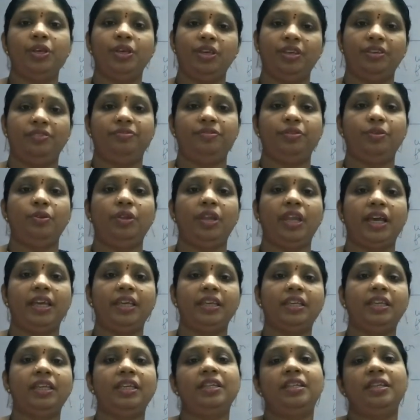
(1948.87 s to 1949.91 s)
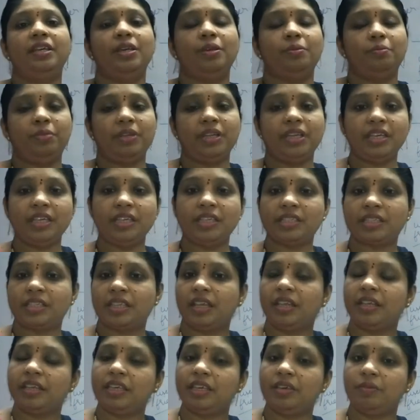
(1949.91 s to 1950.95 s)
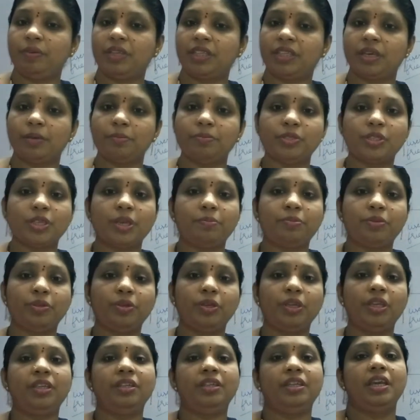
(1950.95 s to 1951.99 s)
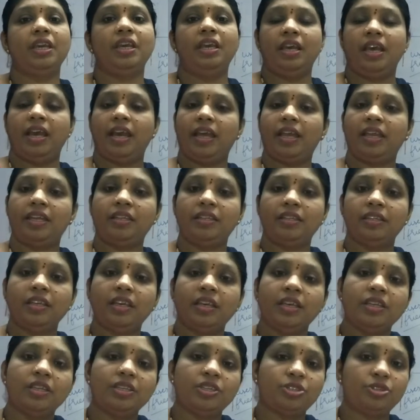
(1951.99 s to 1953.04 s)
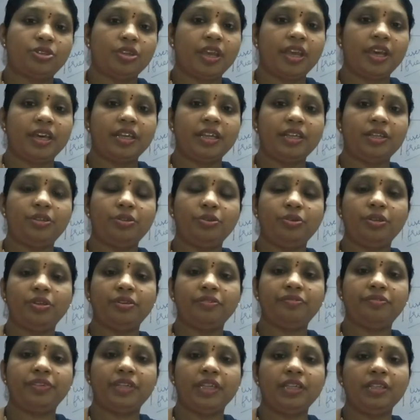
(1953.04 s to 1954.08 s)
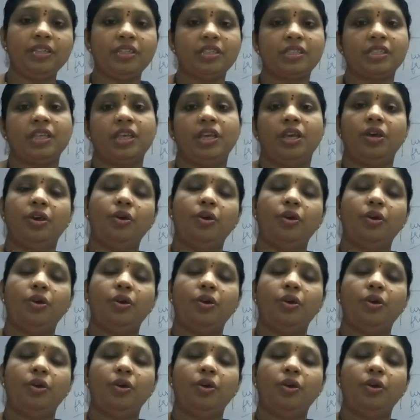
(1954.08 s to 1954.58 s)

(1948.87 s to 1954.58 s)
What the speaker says: if you like it, please give a thumbs up to it and share it to your friends.